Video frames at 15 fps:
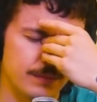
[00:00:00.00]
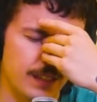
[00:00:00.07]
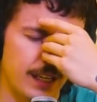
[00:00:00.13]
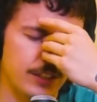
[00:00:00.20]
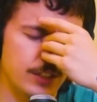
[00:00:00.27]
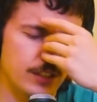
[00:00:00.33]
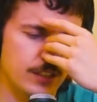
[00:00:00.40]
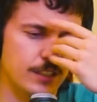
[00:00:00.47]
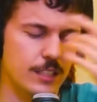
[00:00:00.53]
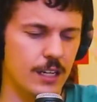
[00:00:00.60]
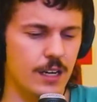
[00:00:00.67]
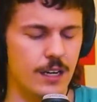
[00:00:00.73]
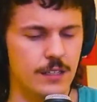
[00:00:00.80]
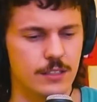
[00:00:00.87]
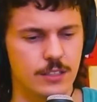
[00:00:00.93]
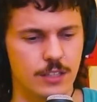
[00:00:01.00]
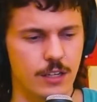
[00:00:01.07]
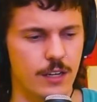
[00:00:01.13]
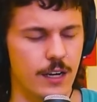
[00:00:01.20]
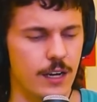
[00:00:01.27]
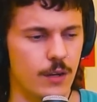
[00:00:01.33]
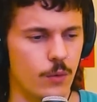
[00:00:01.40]
I just saw,
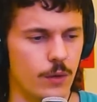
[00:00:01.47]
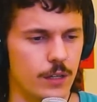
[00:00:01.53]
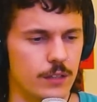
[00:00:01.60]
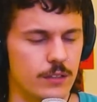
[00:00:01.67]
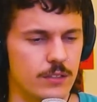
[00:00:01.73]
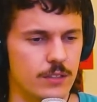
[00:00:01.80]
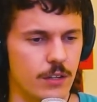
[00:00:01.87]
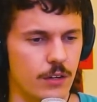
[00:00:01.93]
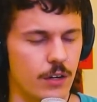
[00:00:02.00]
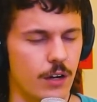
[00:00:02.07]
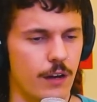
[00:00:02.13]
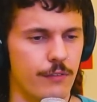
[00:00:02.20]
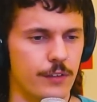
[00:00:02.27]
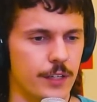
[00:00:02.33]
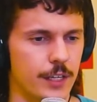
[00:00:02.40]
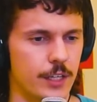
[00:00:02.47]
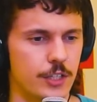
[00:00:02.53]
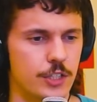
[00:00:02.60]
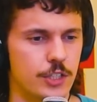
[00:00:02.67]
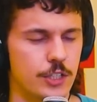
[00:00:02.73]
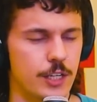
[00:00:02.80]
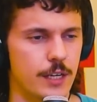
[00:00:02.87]
sorry, I don't want to start it off on like a
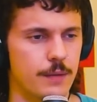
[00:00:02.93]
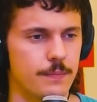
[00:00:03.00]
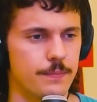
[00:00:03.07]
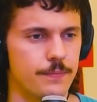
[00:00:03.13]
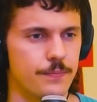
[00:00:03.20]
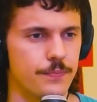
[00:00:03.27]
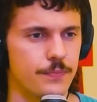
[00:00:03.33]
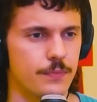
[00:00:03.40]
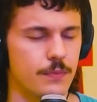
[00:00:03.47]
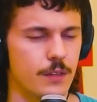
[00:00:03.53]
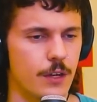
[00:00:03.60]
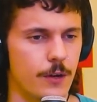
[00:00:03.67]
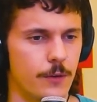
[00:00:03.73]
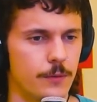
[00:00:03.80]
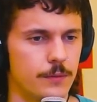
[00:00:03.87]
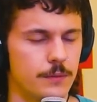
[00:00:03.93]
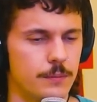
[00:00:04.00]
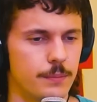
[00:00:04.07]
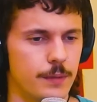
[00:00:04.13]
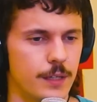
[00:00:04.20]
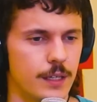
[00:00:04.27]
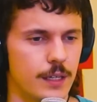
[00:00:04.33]
shit note,
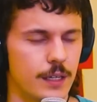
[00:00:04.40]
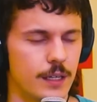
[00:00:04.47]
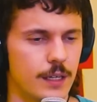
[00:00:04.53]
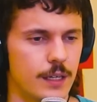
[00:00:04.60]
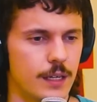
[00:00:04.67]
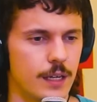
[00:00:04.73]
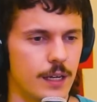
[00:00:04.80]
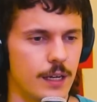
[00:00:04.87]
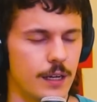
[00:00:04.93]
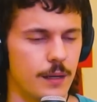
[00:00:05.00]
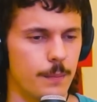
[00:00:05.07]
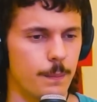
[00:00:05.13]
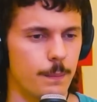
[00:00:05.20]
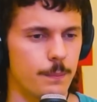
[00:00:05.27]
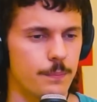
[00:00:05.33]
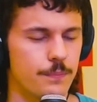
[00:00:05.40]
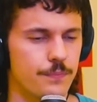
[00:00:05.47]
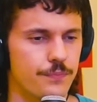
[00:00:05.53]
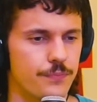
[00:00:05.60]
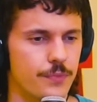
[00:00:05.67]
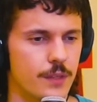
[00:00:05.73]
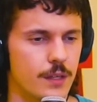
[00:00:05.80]
but I
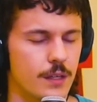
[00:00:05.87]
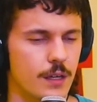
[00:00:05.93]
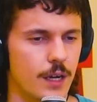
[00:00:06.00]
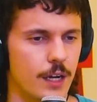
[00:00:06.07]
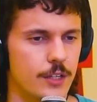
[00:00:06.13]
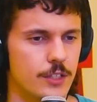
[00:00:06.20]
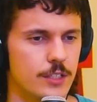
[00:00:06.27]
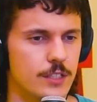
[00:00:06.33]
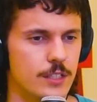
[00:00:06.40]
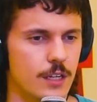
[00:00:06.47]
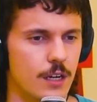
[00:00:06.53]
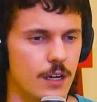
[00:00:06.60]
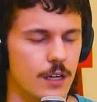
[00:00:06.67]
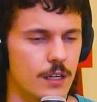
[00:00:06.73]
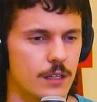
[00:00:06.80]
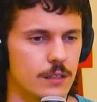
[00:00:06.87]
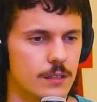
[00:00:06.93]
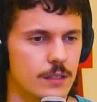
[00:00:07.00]
just saw